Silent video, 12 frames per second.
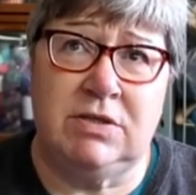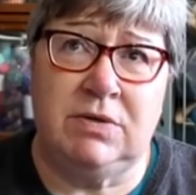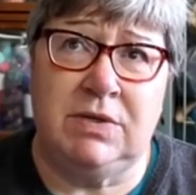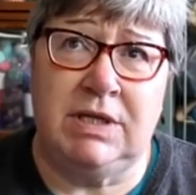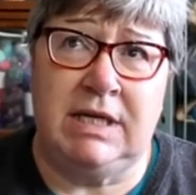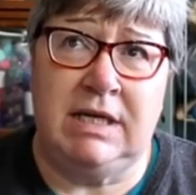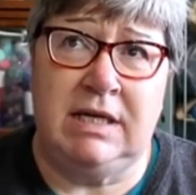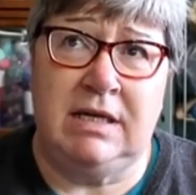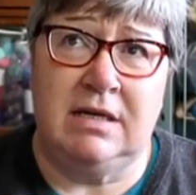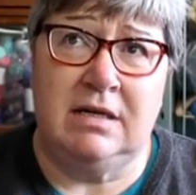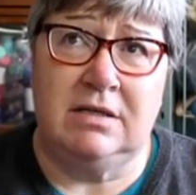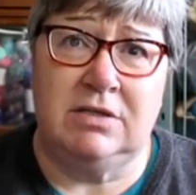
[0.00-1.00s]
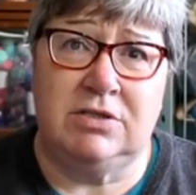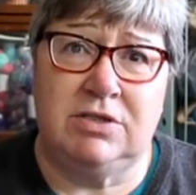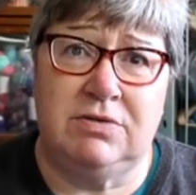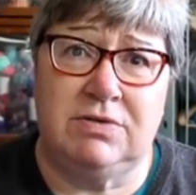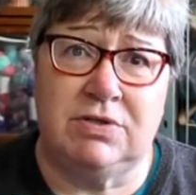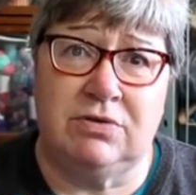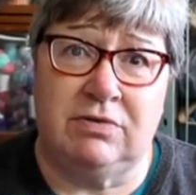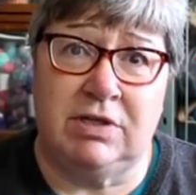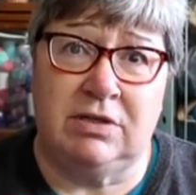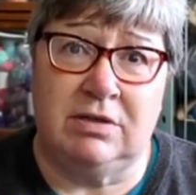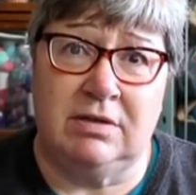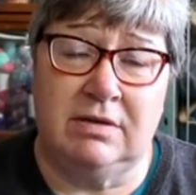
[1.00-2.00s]
to the
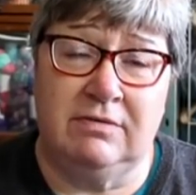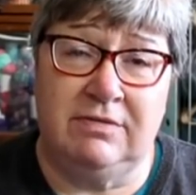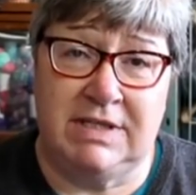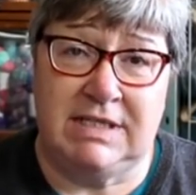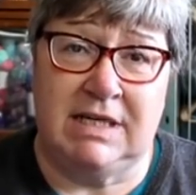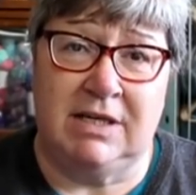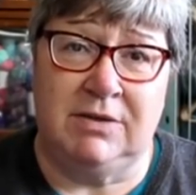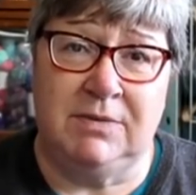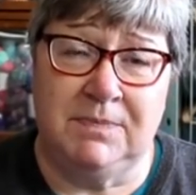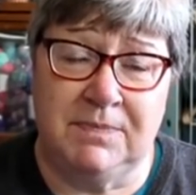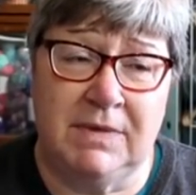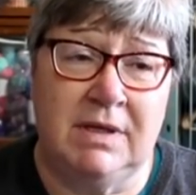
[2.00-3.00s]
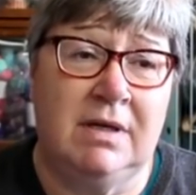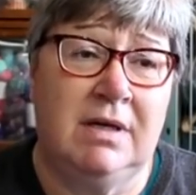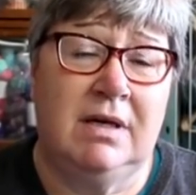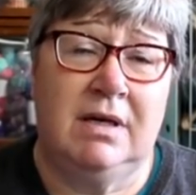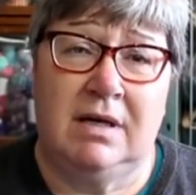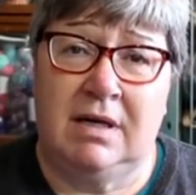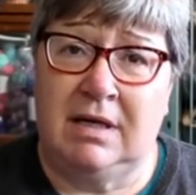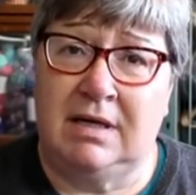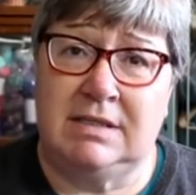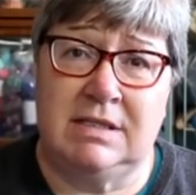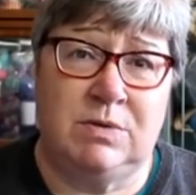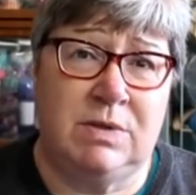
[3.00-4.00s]
tutorial video. Uh,
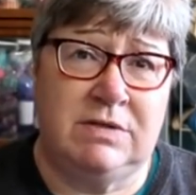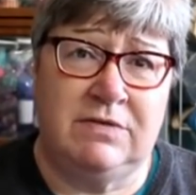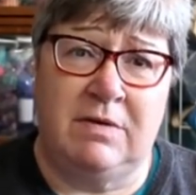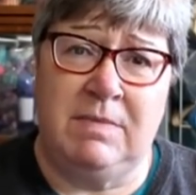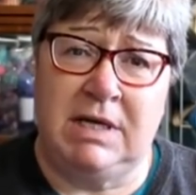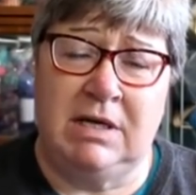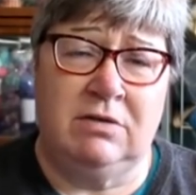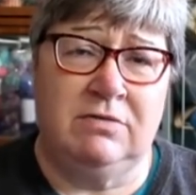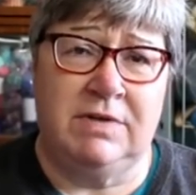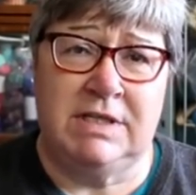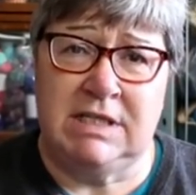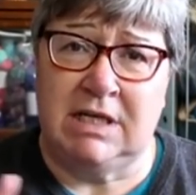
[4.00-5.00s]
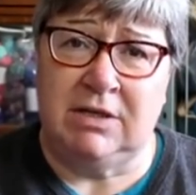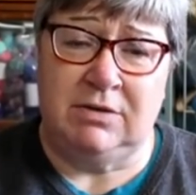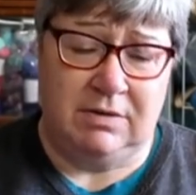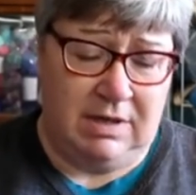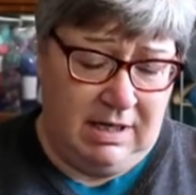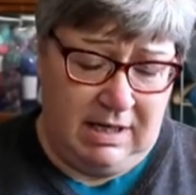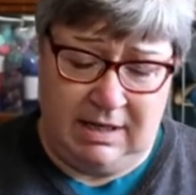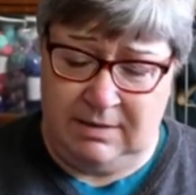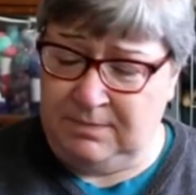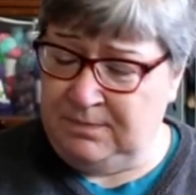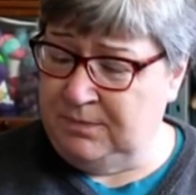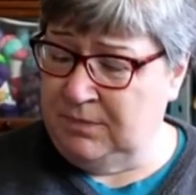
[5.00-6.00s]
it's a 25 minute long video,
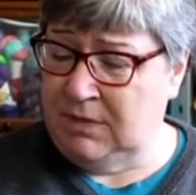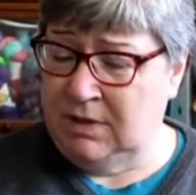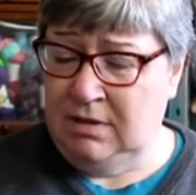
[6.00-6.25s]
um,